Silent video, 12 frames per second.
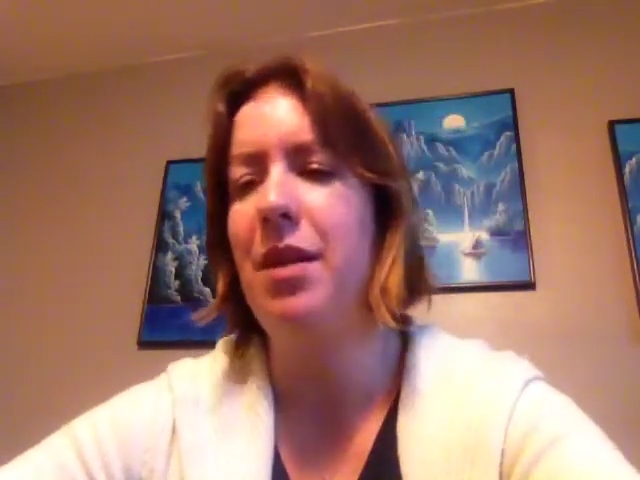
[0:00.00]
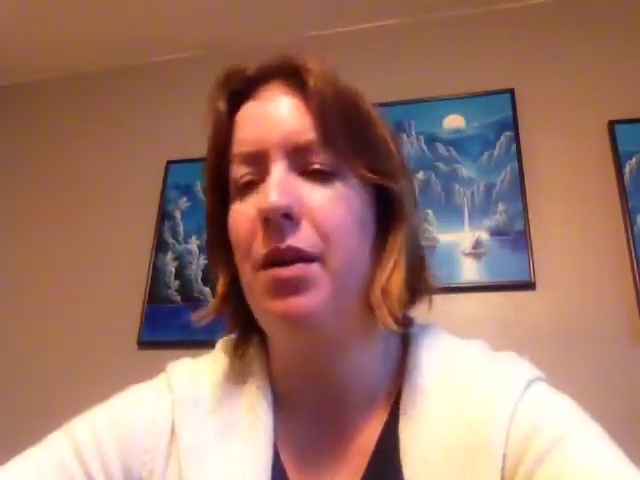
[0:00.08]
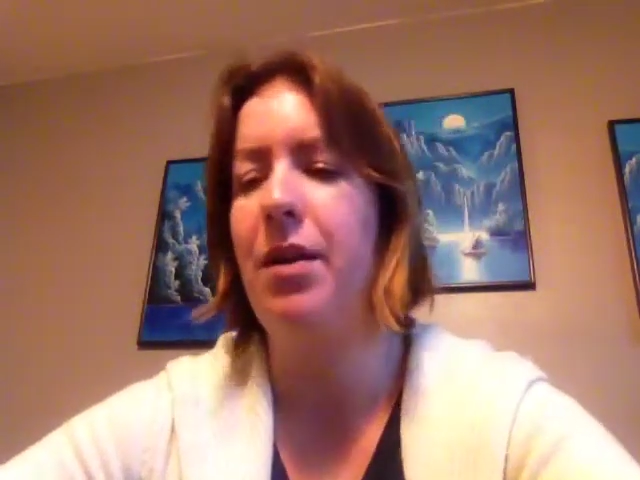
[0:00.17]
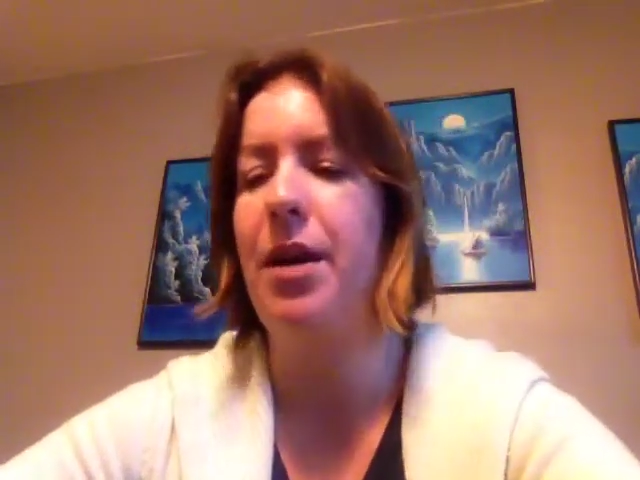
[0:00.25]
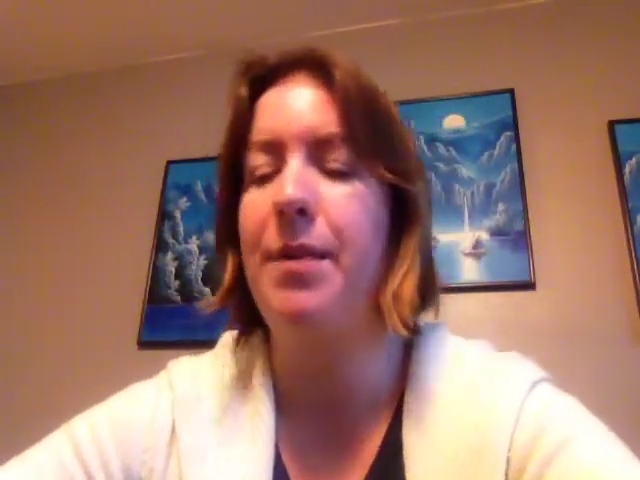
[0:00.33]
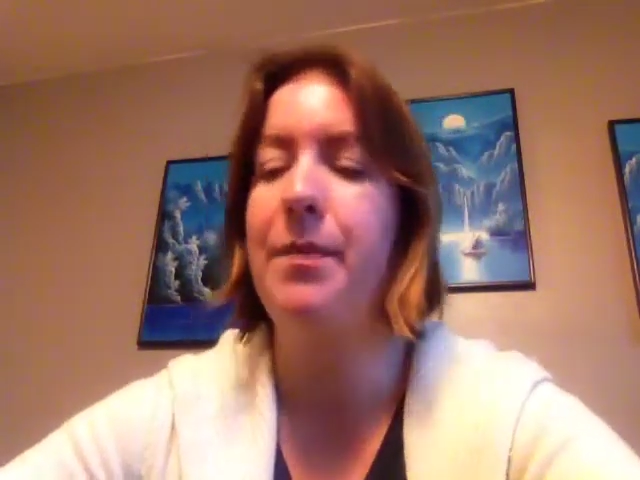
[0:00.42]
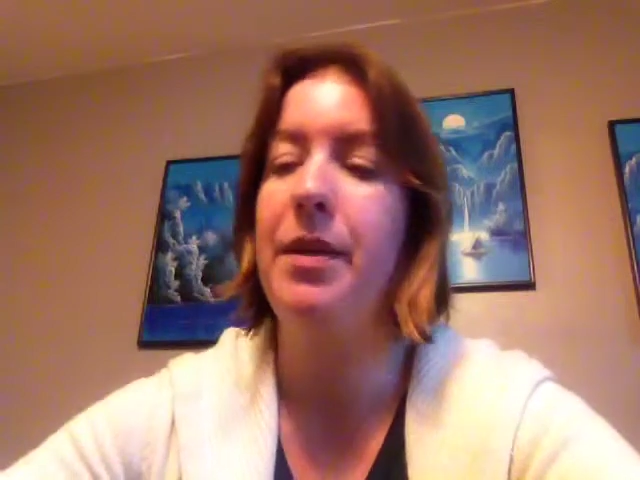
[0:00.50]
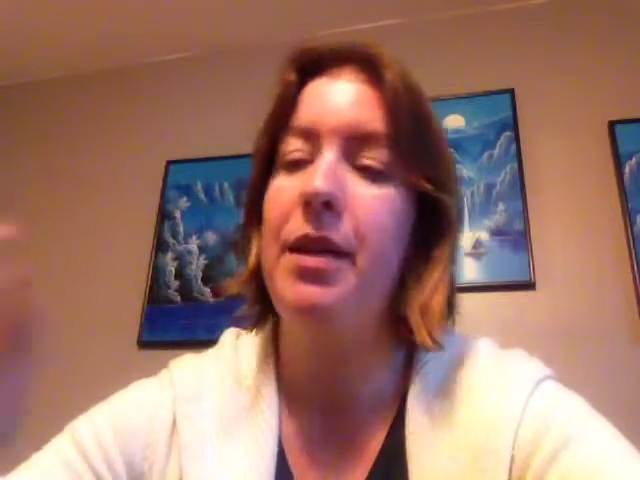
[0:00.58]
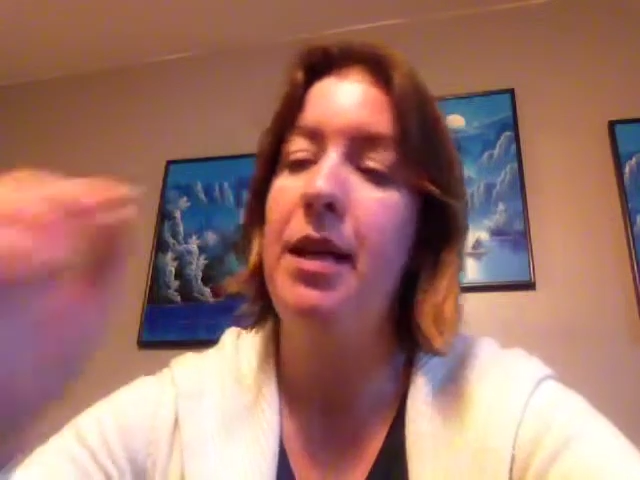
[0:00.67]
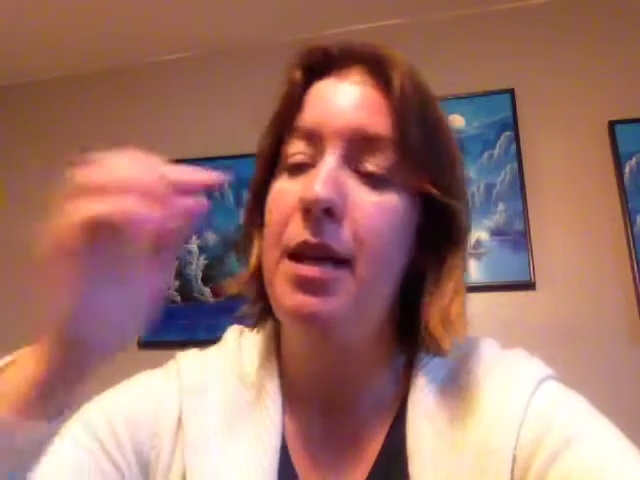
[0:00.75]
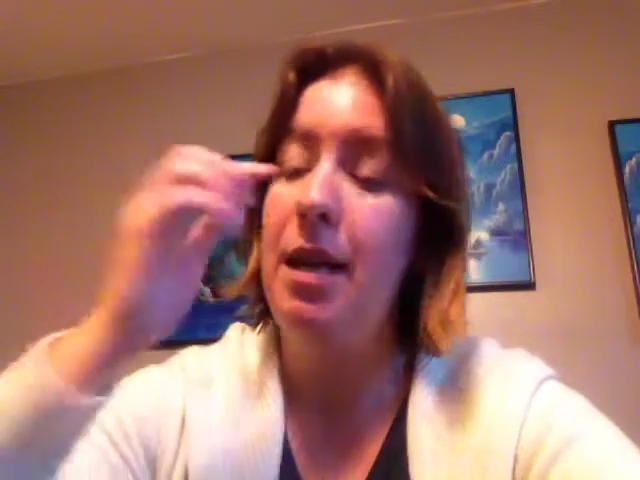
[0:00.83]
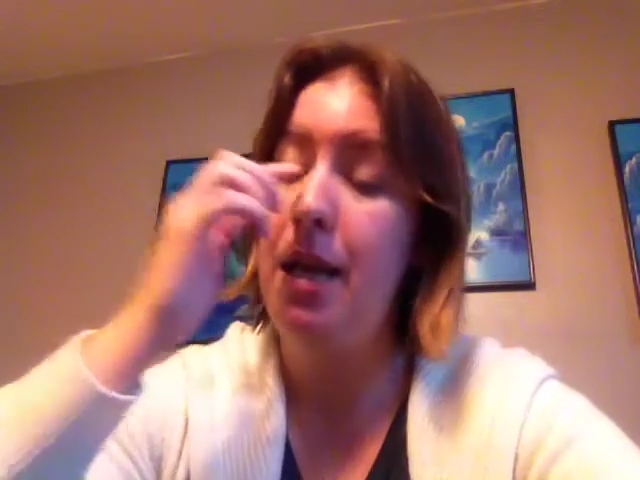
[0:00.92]
All right.
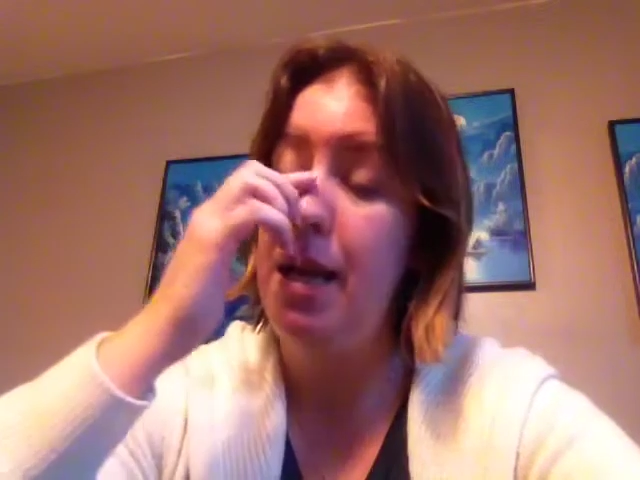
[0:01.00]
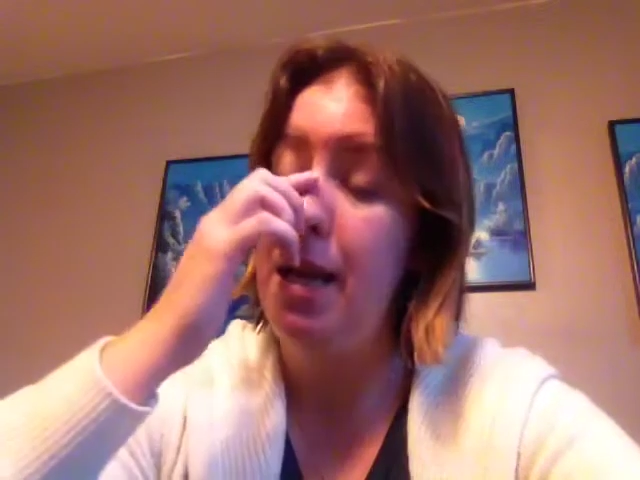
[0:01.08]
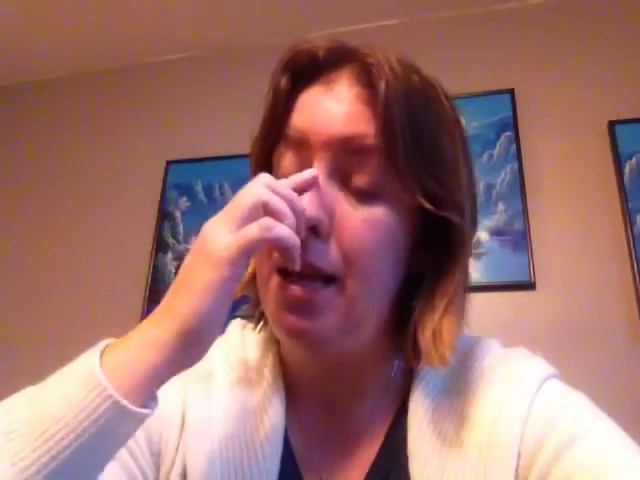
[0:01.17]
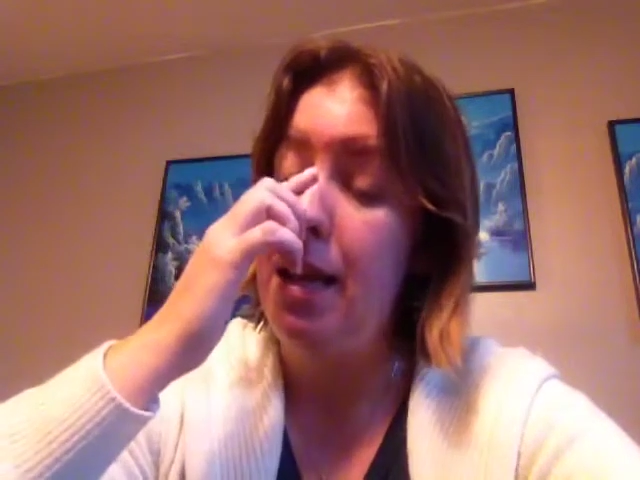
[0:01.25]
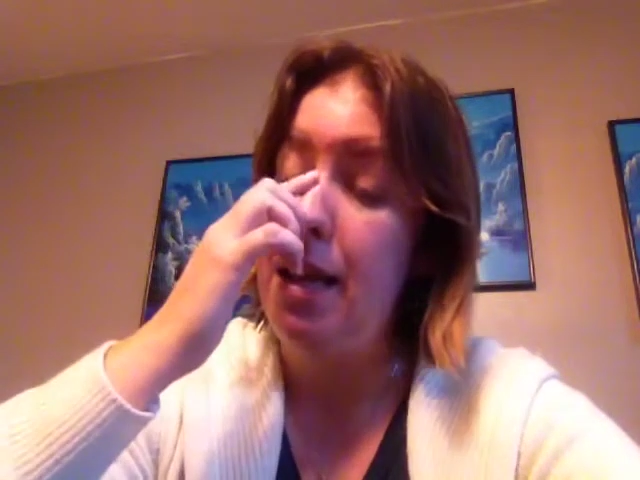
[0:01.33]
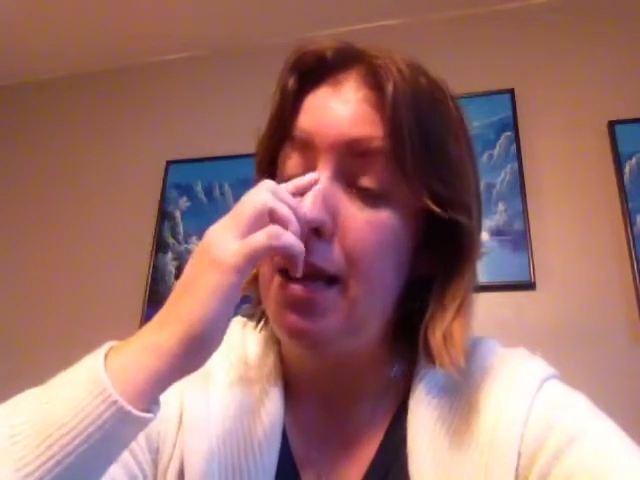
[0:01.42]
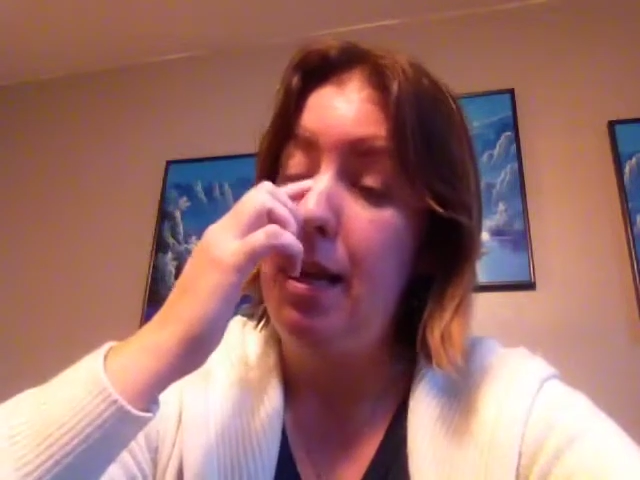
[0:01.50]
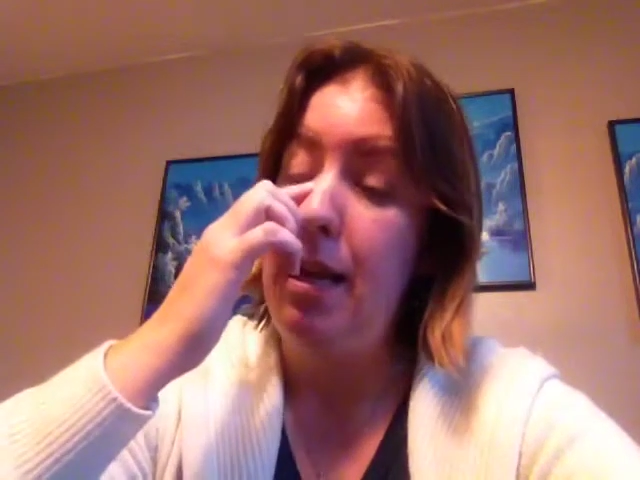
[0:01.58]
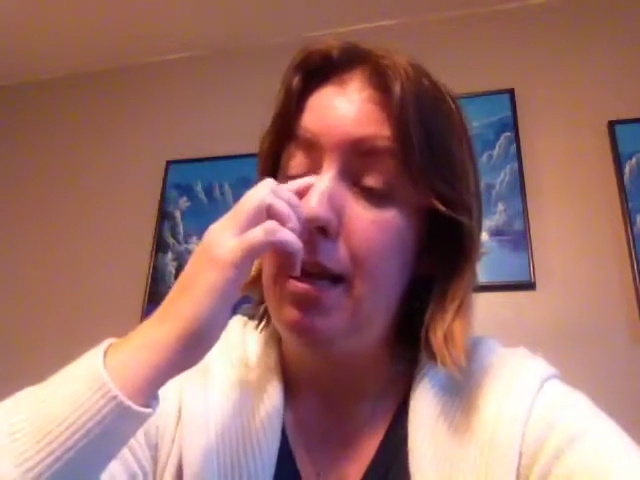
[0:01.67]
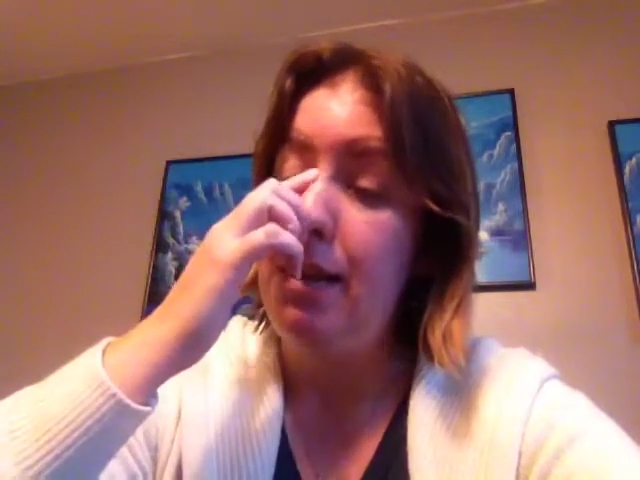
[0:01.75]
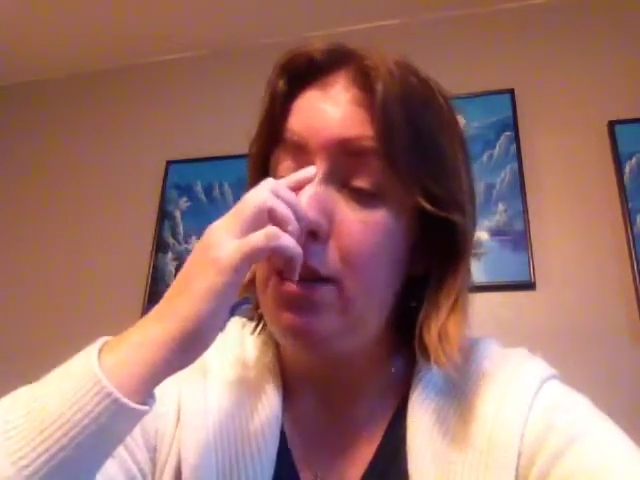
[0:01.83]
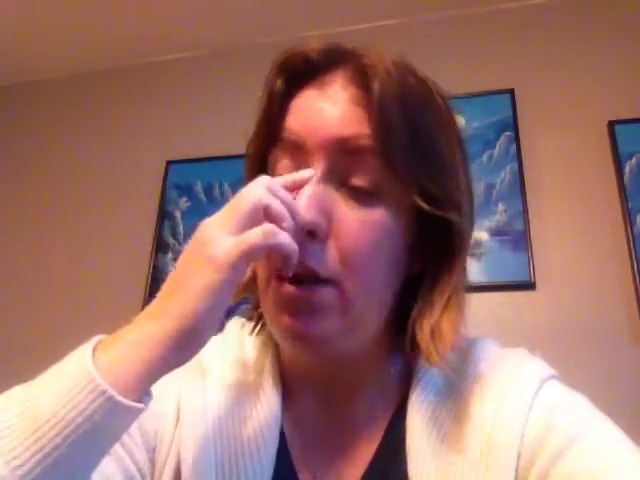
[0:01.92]

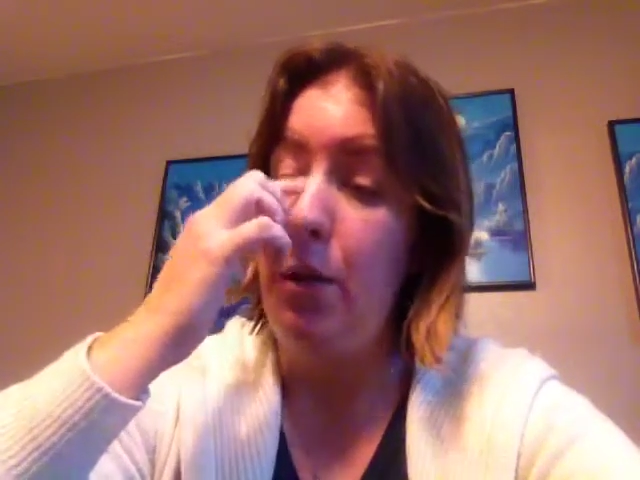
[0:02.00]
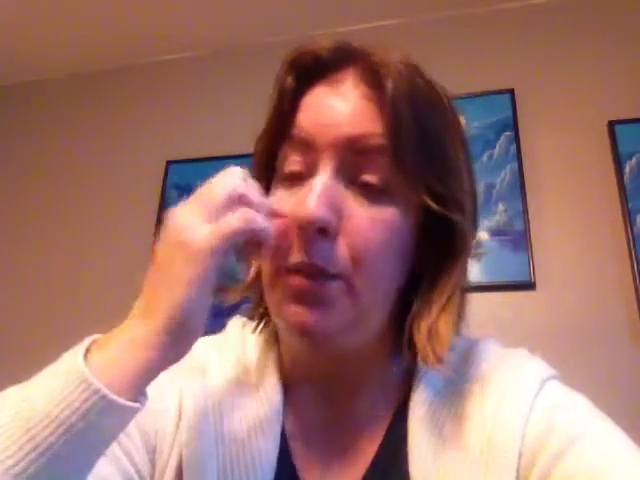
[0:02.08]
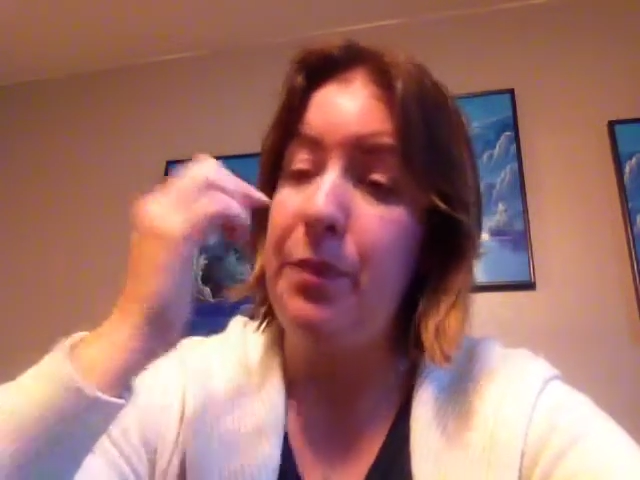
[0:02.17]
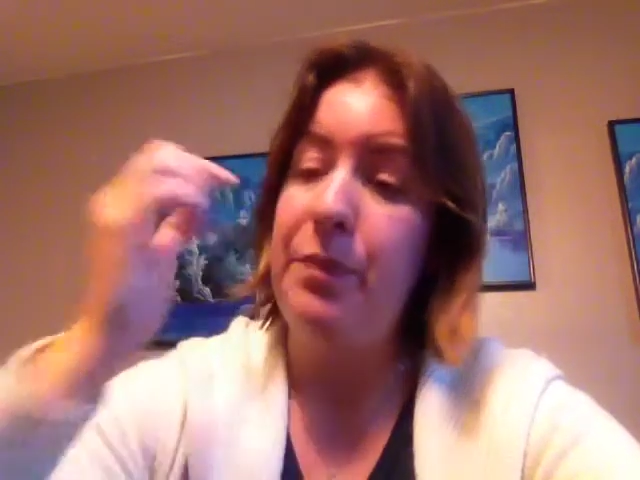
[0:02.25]
So,